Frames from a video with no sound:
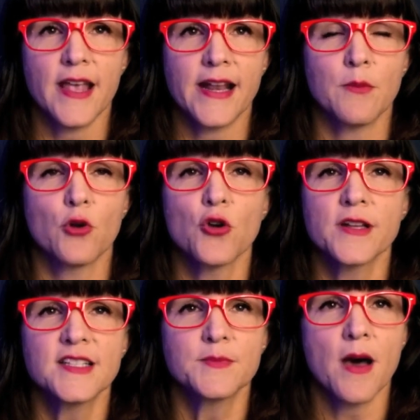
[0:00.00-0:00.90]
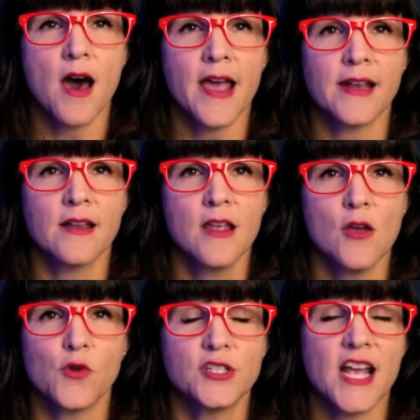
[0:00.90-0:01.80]
and a broken spine
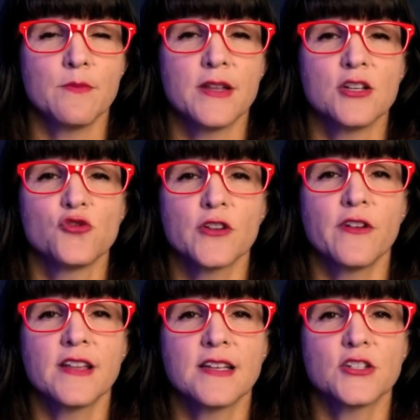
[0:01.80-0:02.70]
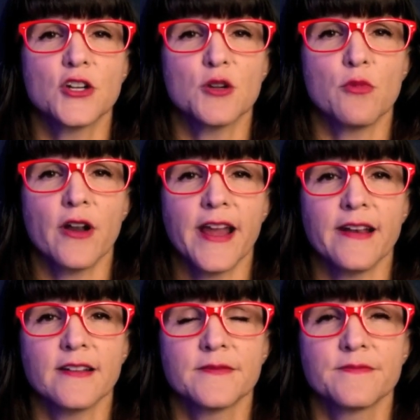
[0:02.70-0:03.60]
which had been driven into her
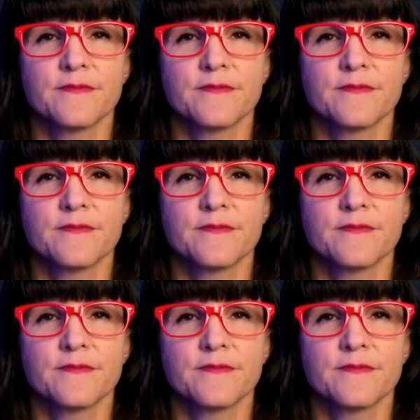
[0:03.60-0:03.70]
brain.